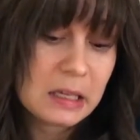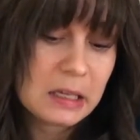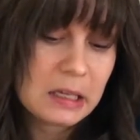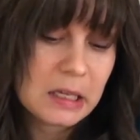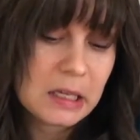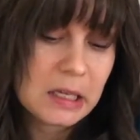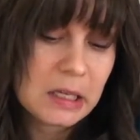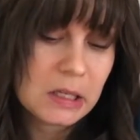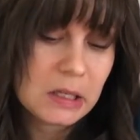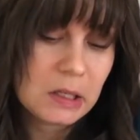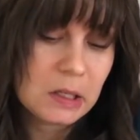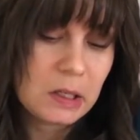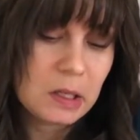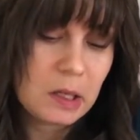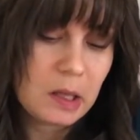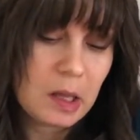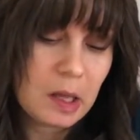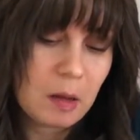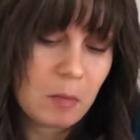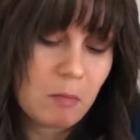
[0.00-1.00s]
killed
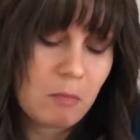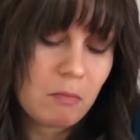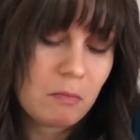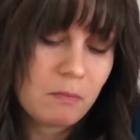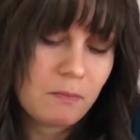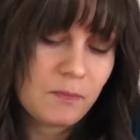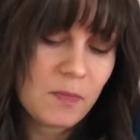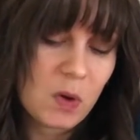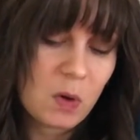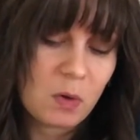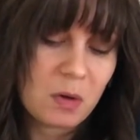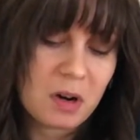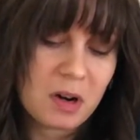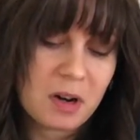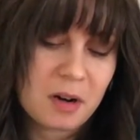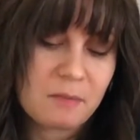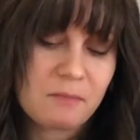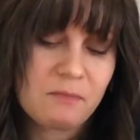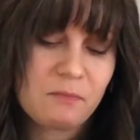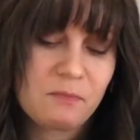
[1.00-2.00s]
them
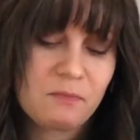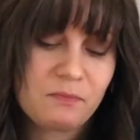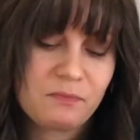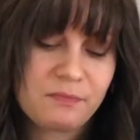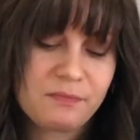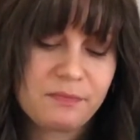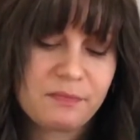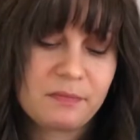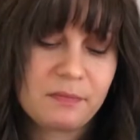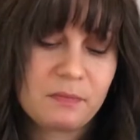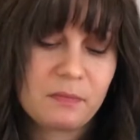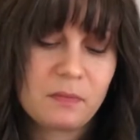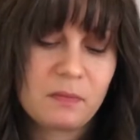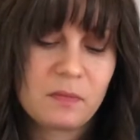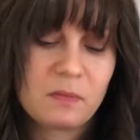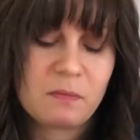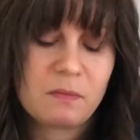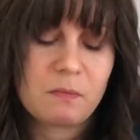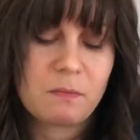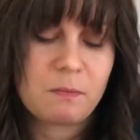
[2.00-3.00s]
or
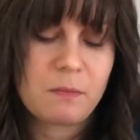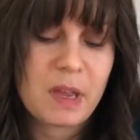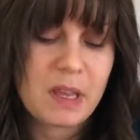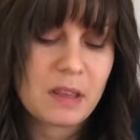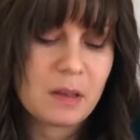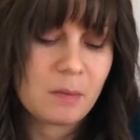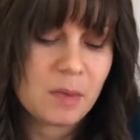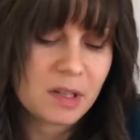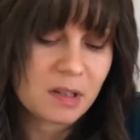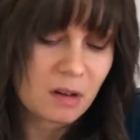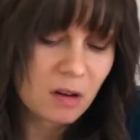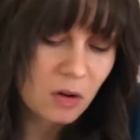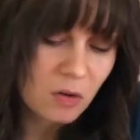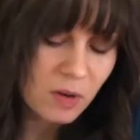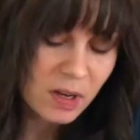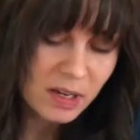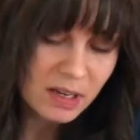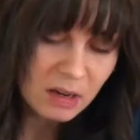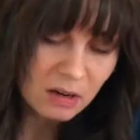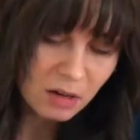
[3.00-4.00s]
made them start
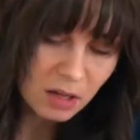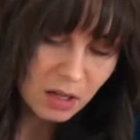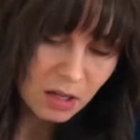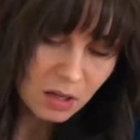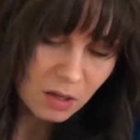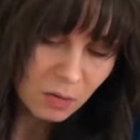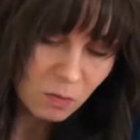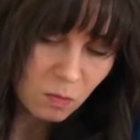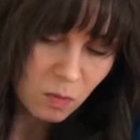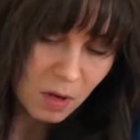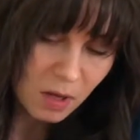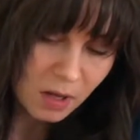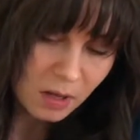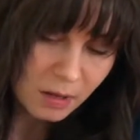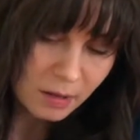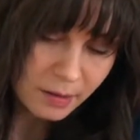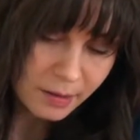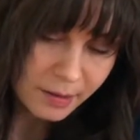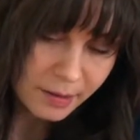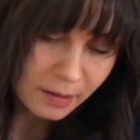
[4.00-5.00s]
going downhill
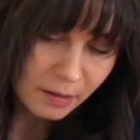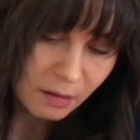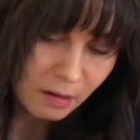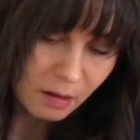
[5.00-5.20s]
was